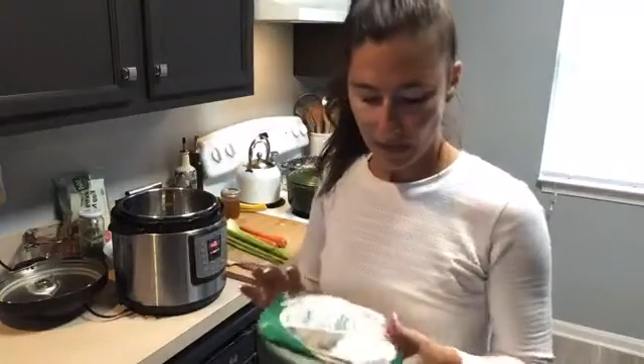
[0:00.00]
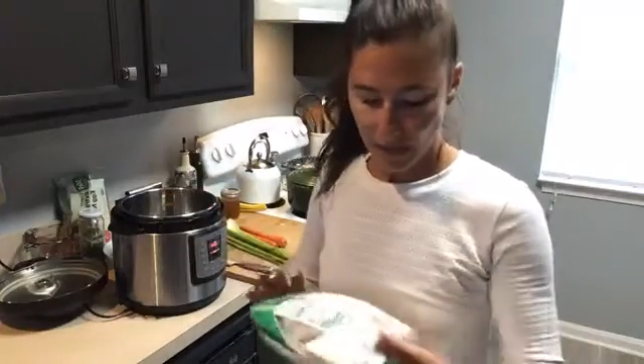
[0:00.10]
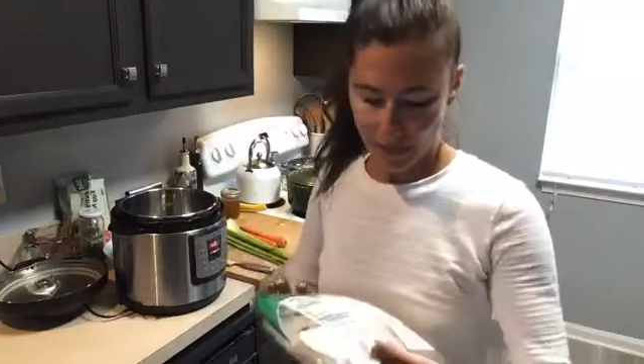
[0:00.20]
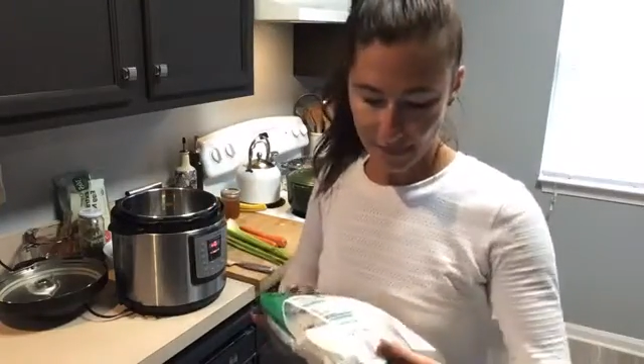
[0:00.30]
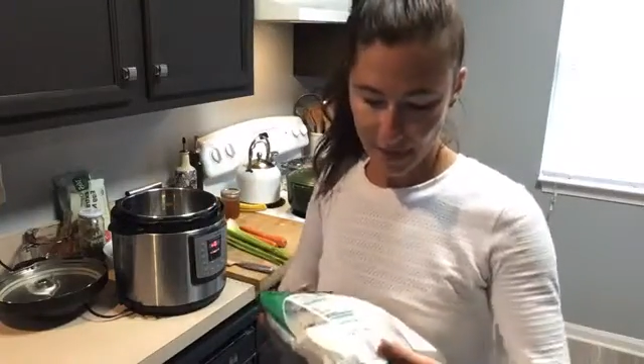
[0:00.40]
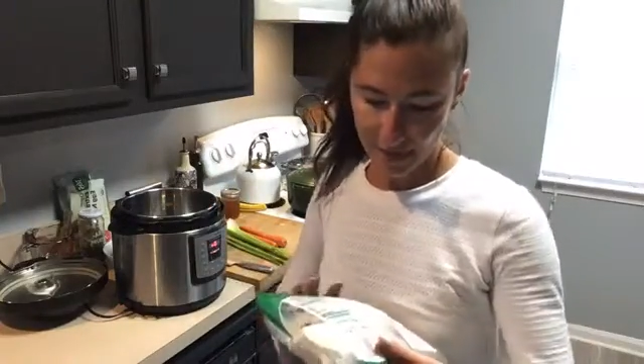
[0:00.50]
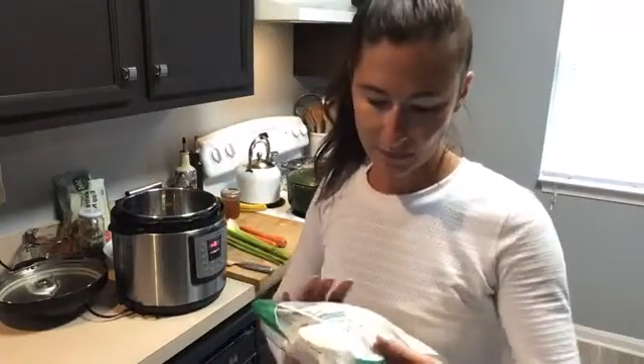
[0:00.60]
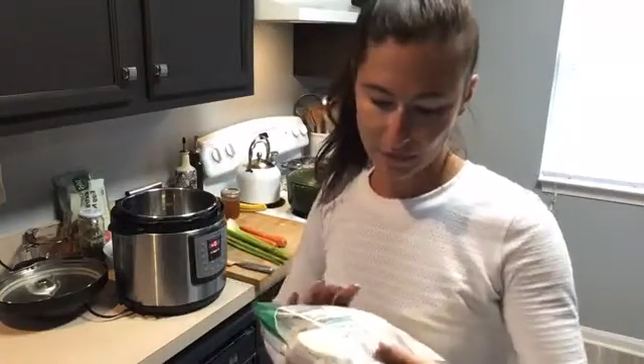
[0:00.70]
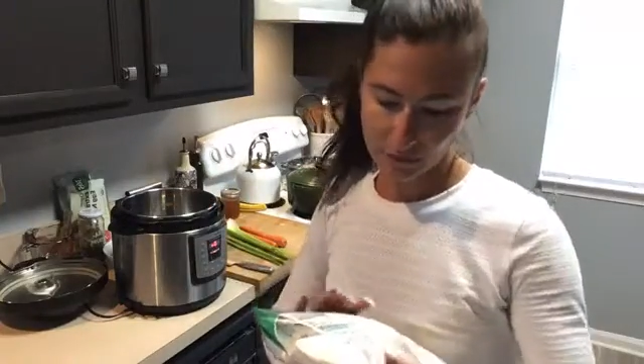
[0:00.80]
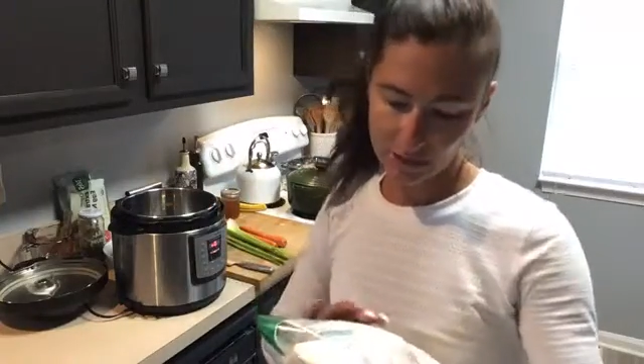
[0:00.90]
And then
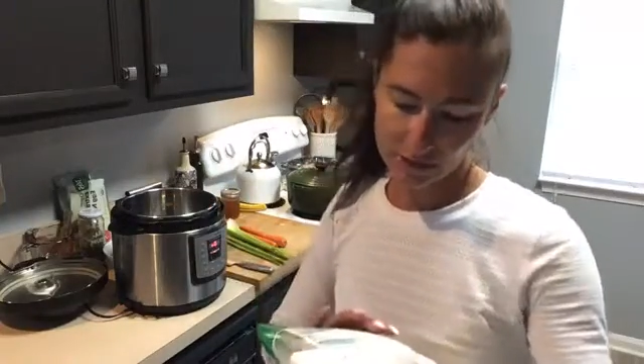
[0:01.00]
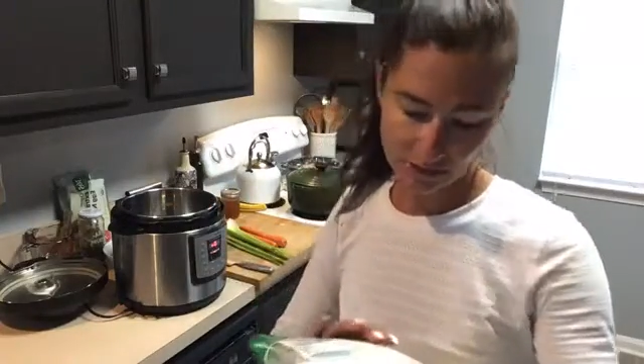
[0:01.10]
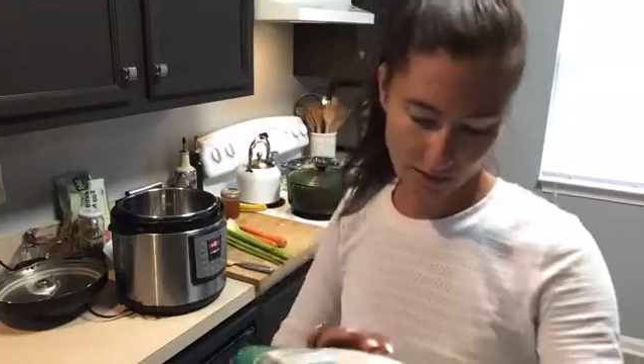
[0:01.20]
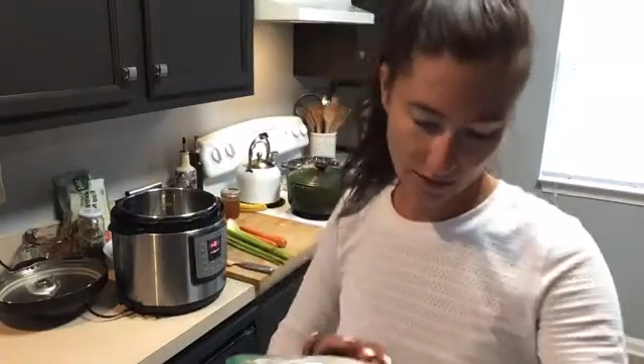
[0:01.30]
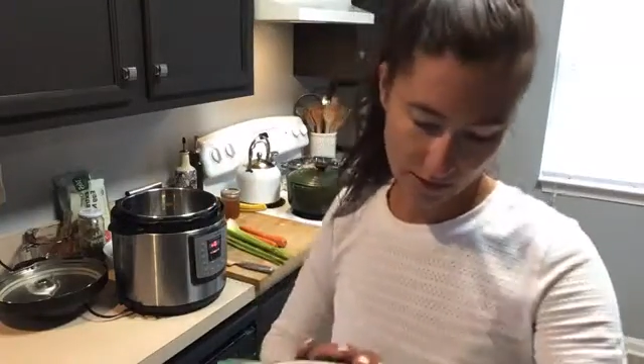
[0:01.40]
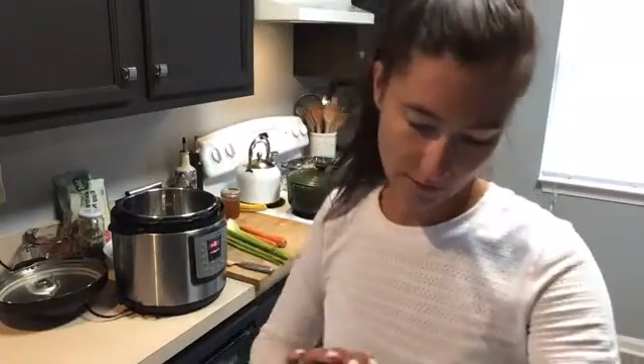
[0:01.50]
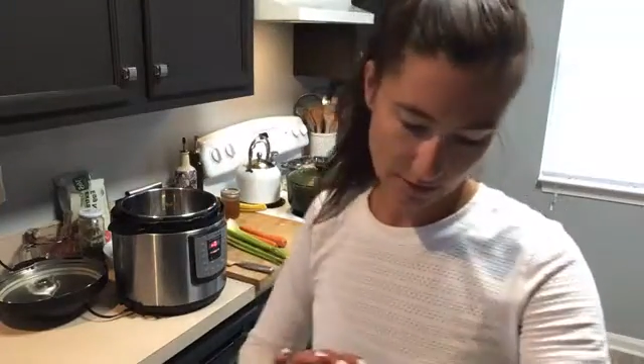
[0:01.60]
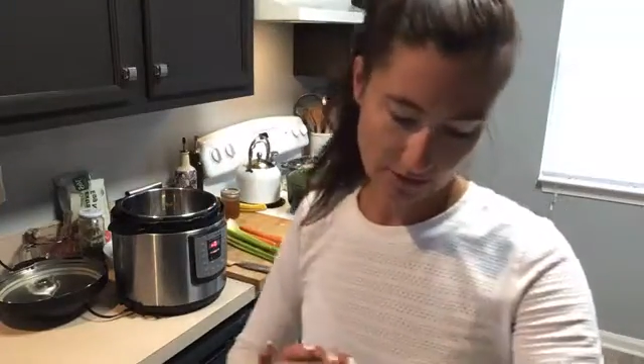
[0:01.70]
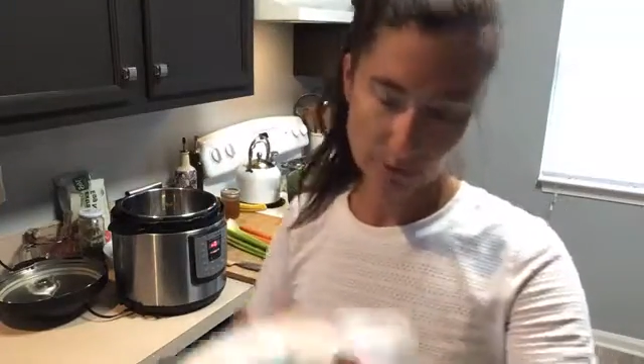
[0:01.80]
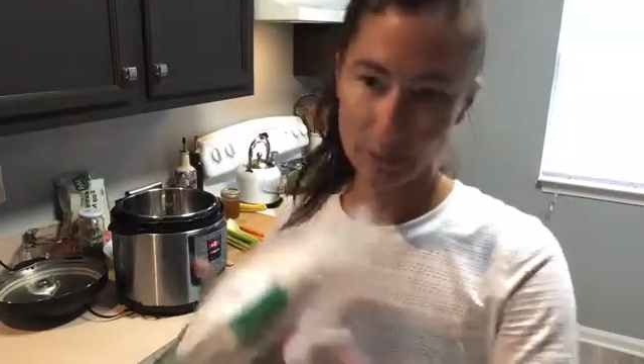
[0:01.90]
I'm using some
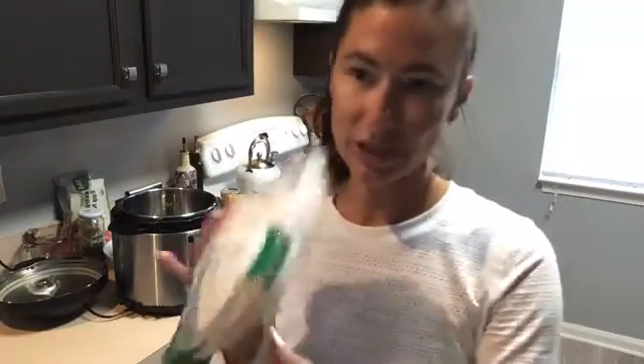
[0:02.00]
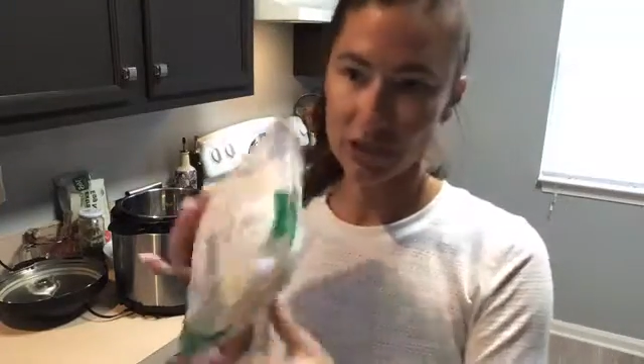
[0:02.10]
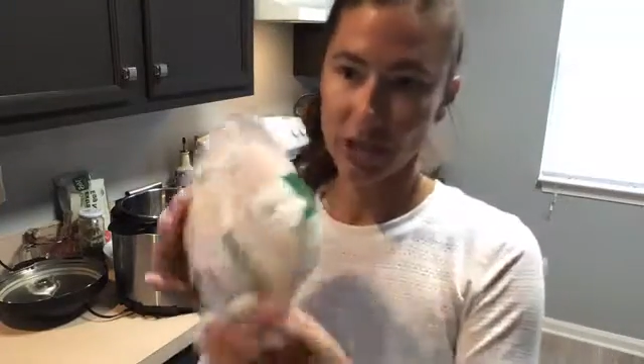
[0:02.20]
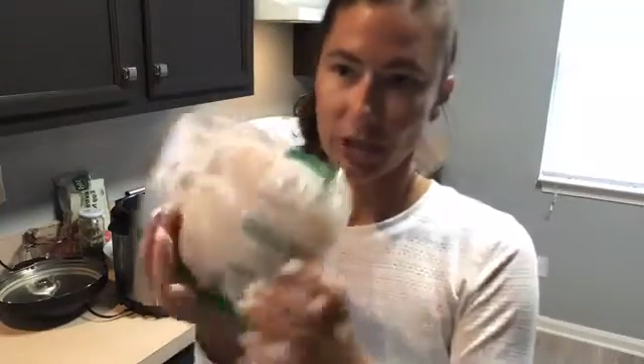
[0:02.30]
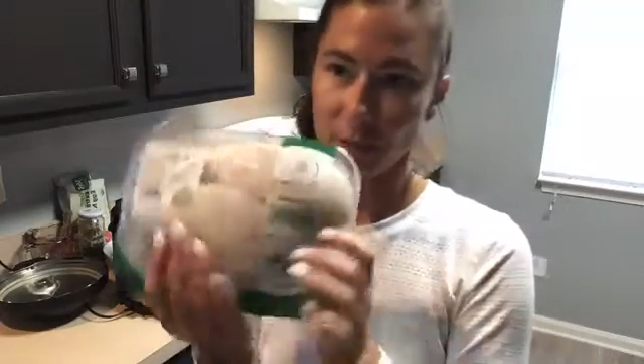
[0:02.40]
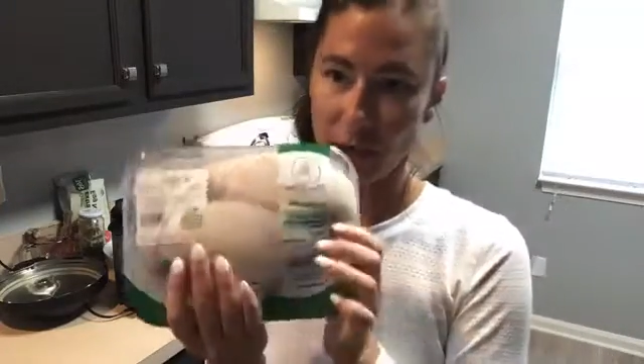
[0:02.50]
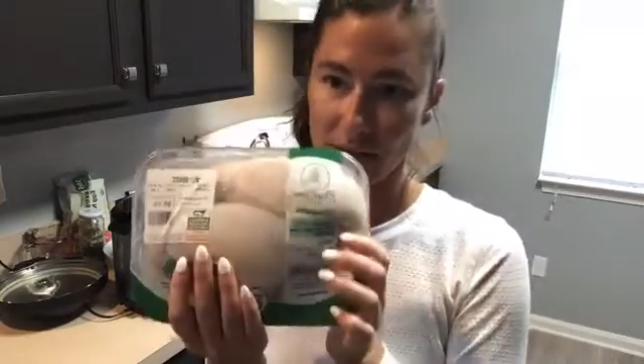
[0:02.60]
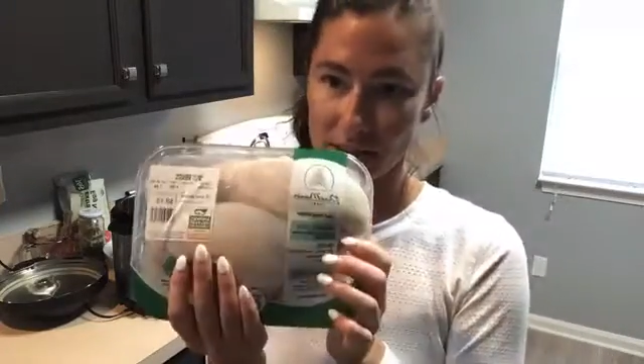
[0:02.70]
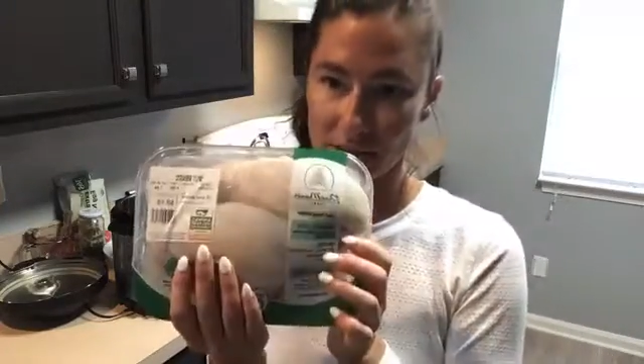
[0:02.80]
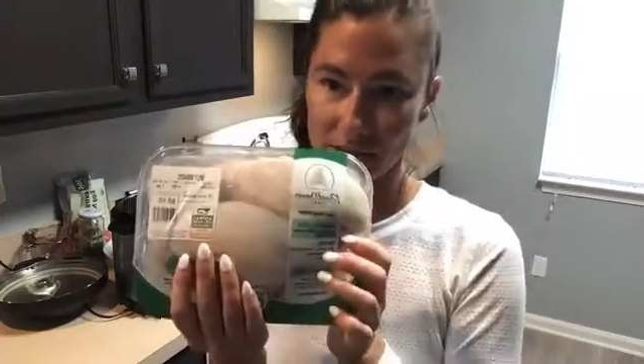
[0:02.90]
split chicken breasts.